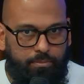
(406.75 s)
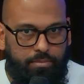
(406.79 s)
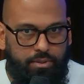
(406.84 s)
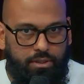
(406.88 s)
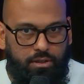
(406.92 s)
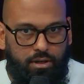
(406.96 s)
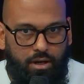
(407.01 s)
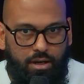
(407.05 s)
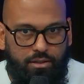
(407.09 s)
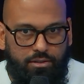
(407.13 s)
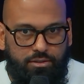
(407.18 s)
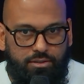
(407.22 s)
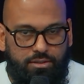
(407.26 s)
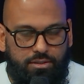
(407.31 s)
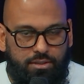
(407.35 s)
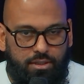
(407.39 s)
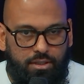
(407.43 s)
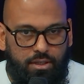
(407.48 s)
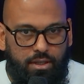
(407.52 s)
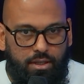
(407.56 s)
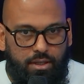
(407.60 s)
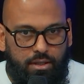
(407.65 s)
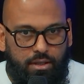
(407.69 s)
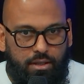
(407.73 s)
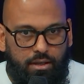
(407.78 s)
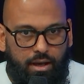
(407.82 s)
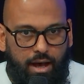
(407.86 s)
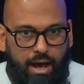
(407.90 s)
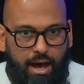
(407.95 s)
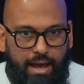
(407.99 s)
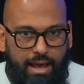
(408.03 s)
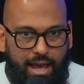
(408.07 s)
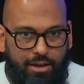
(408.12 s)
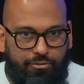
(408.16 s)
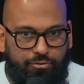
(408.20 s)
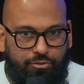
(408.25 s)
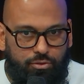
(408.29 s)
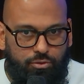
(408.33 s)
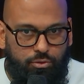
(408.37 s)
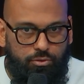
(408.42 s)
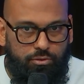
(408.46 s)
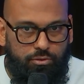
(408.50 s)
because I have to